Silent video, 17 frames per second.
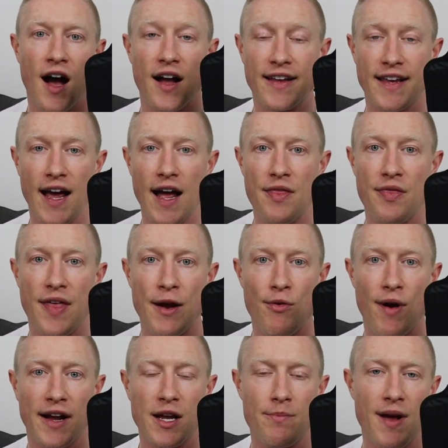Again, they
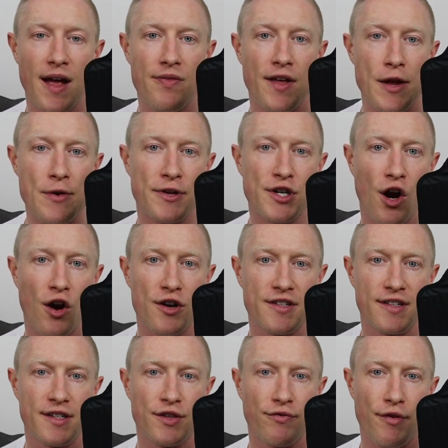recommend that you
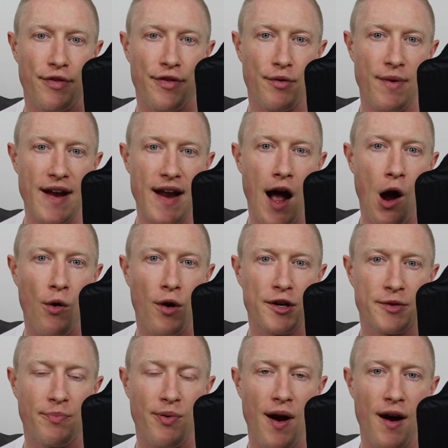charge this for 3
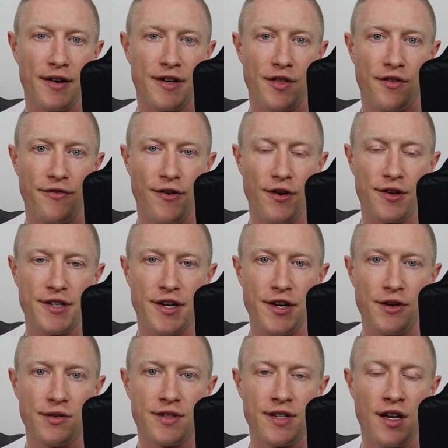hours prior to the first
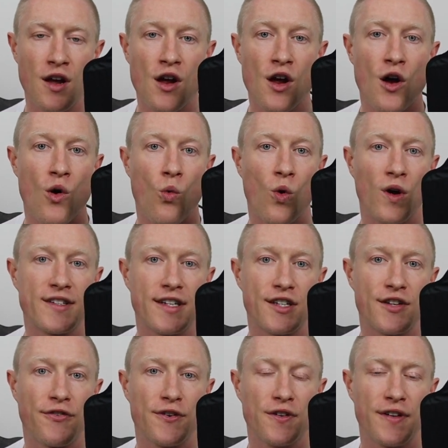use. Once
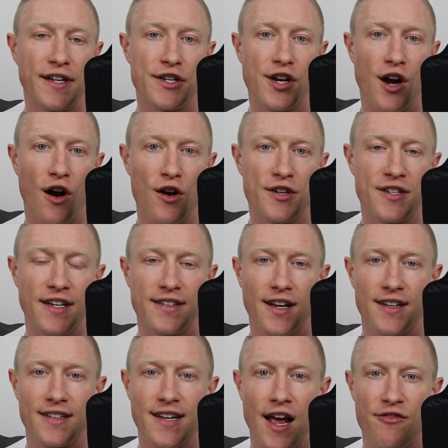it's fully charged, it
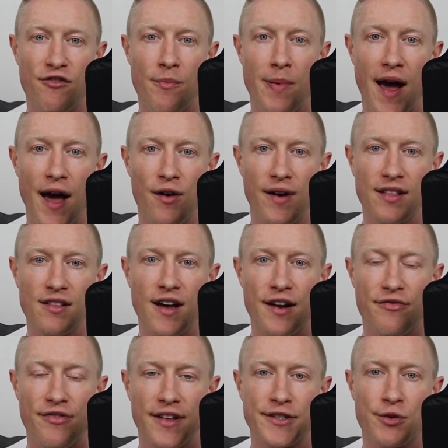does have a battery
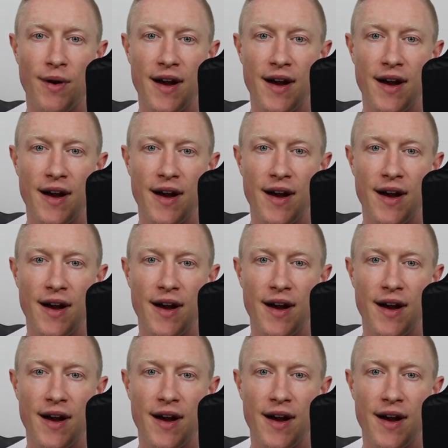life that's